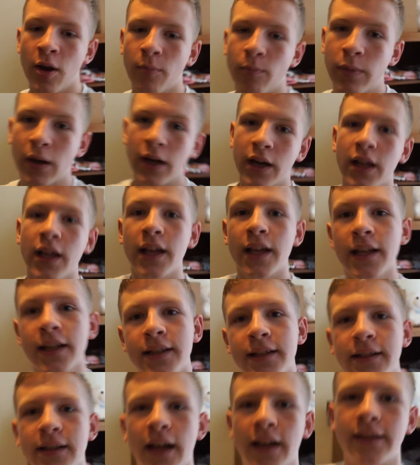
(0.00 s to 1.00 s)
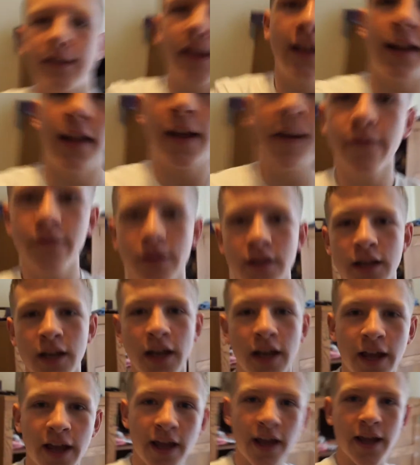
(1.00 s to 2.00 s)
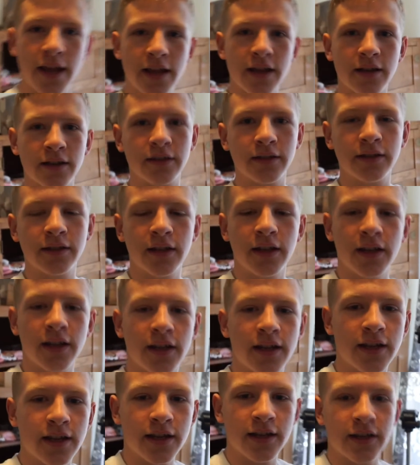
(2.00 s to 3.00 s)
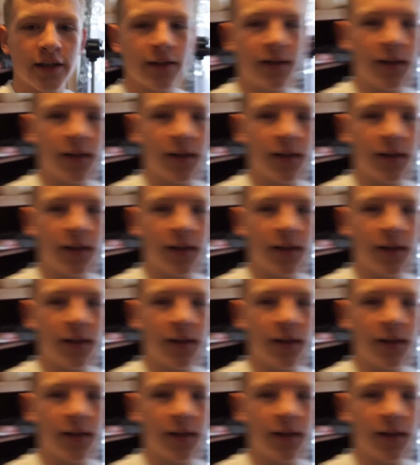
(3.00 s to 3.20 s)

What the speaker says: But it's not that heavy, and it